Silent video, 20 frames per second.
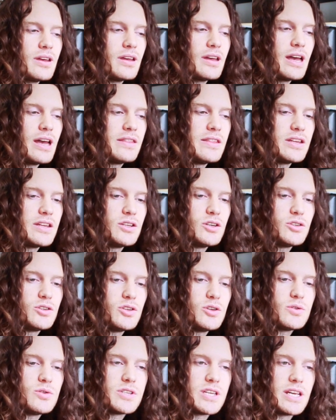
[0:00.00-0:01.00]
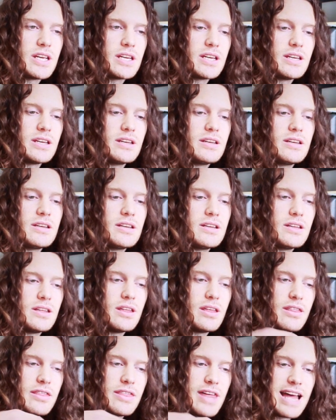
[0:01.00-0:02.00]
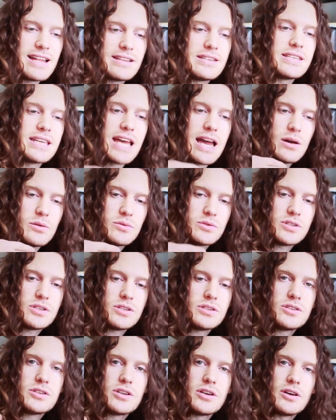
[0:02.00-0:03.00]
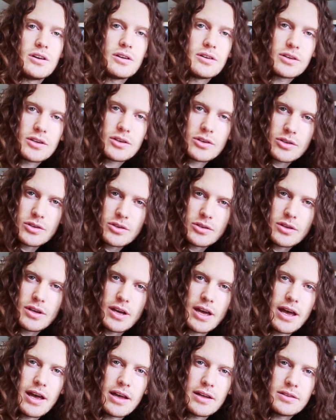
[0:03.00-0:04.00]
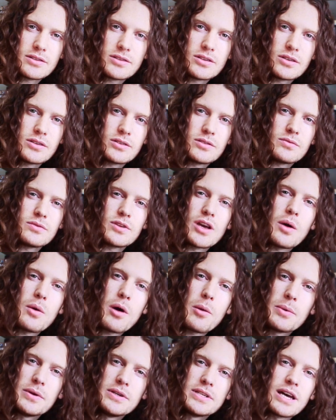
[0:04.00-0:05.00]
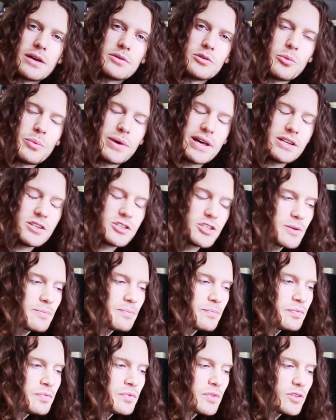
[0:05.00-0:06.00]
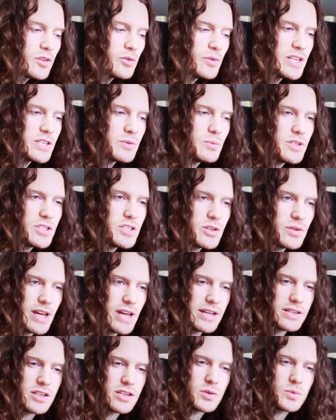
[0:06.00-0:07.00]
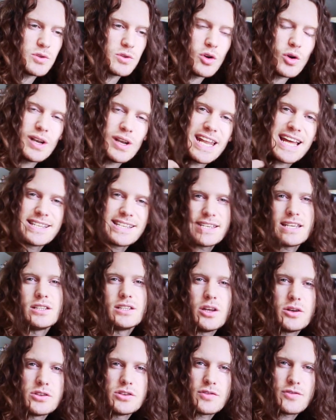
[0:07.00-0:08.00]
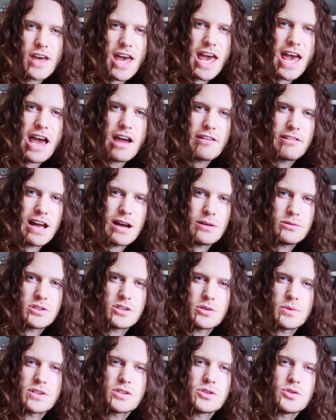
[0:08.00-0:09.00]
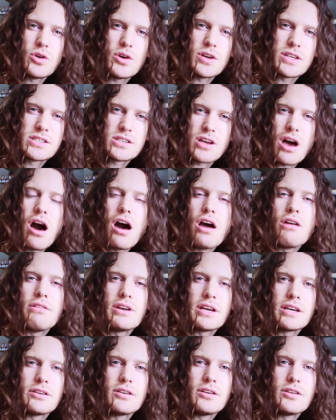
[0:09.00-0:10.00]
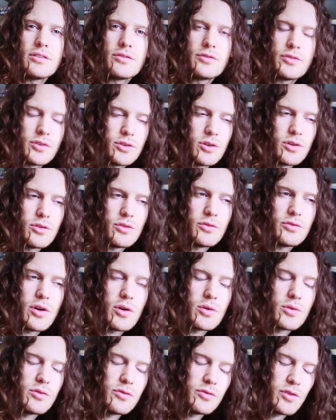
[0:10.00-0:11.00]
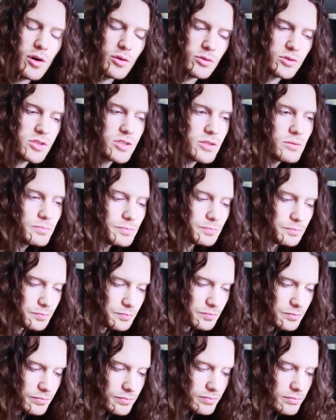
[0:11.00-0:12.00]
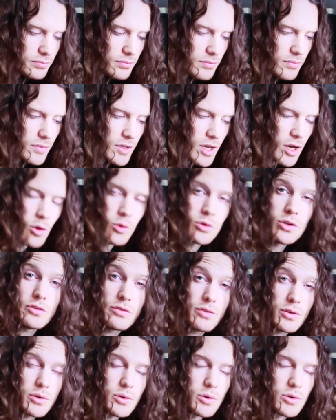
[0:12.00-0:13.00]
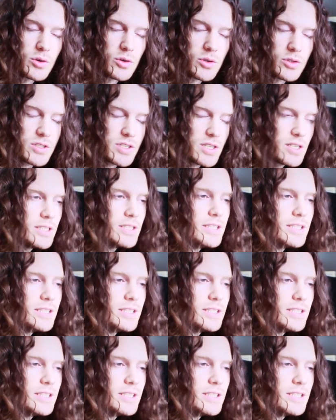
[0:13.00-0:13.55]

then you're using that sound to go up and down your pitch. The reason we do that is because we're not letting loads of air out, so it's not as tiring for your vocal folds or your vocal cords.